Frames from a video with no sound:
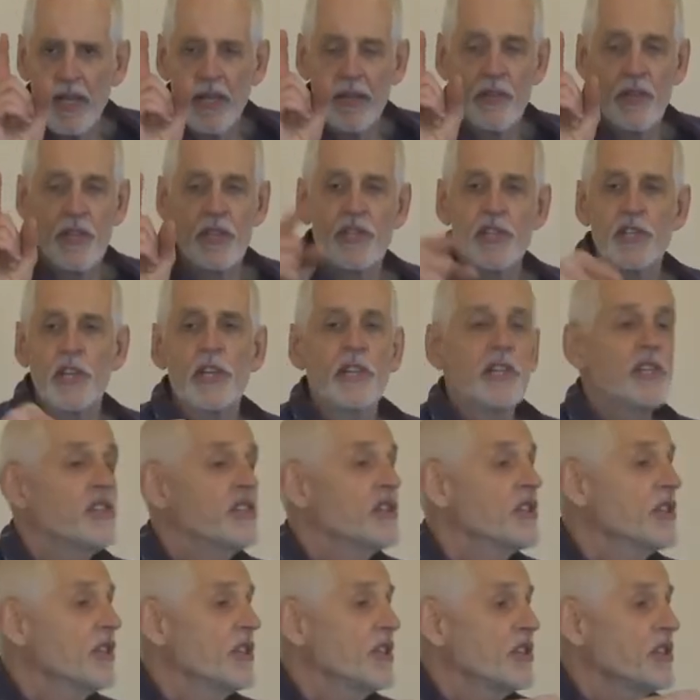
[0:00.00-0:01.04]
The
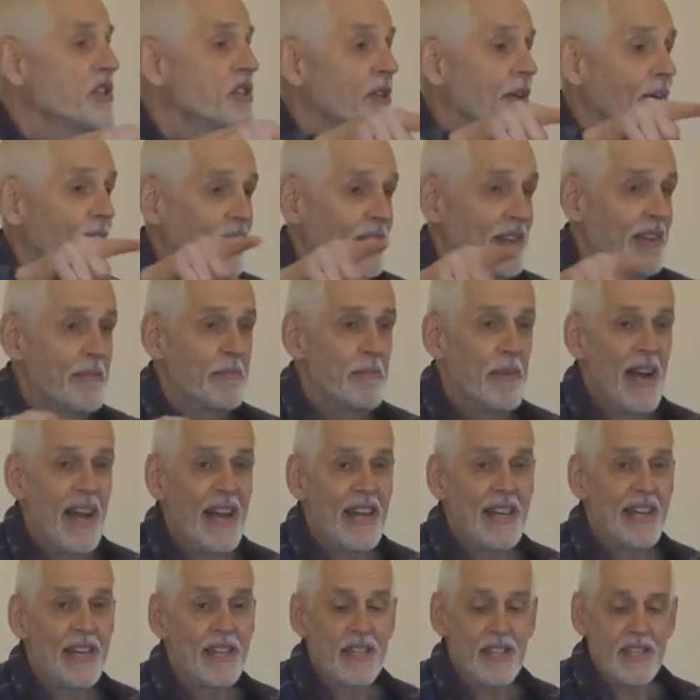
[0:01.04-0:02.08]
just shall live by
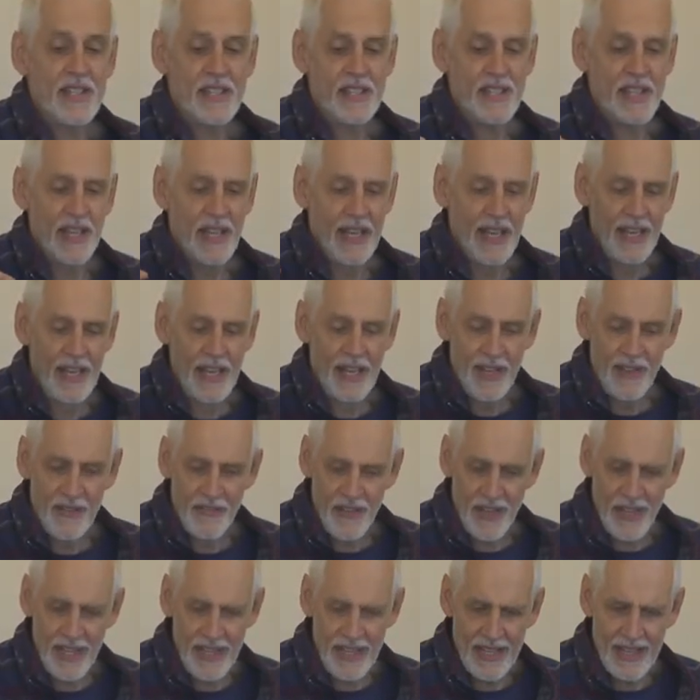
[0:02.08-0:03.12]
his
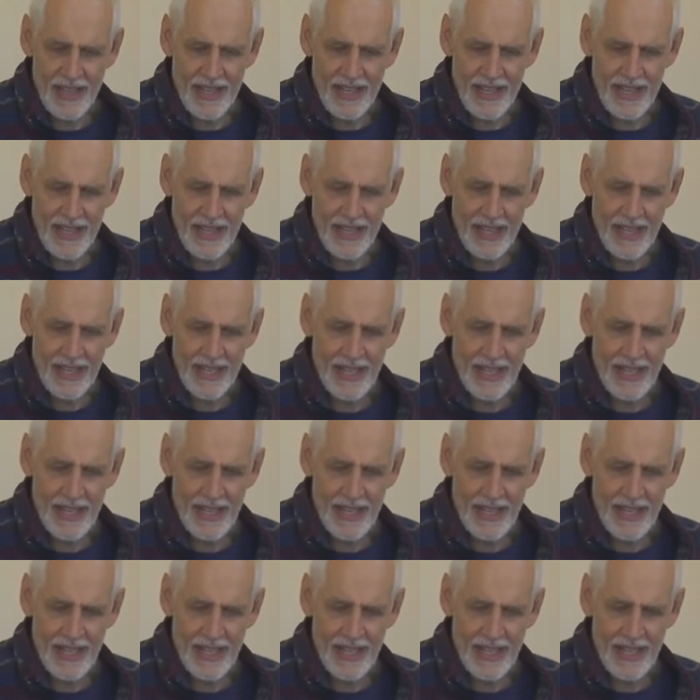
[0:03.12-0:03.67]
faith.